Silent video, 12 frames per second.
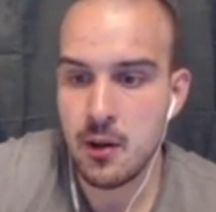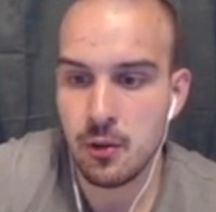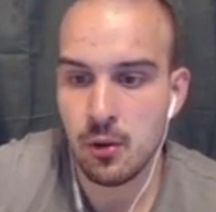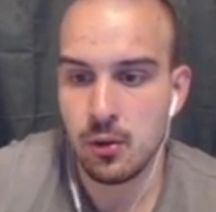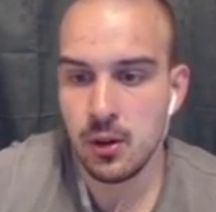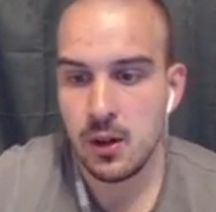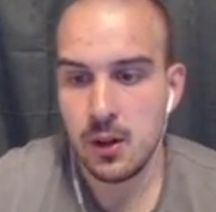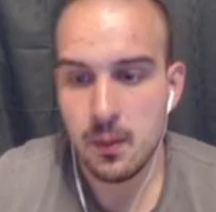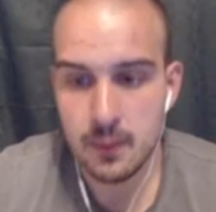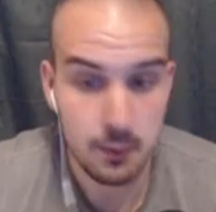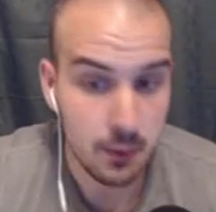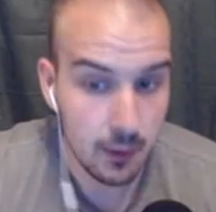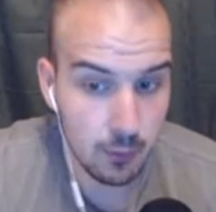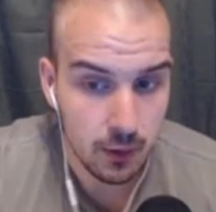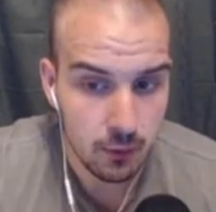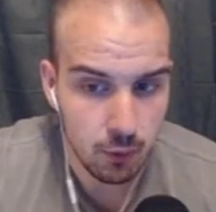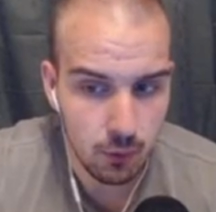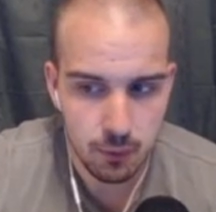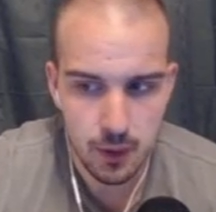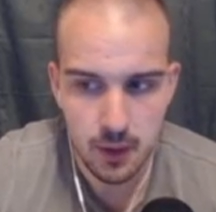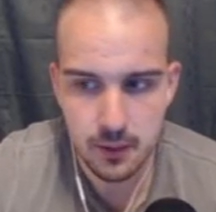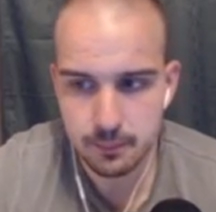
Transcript: So definitely looking forward for that.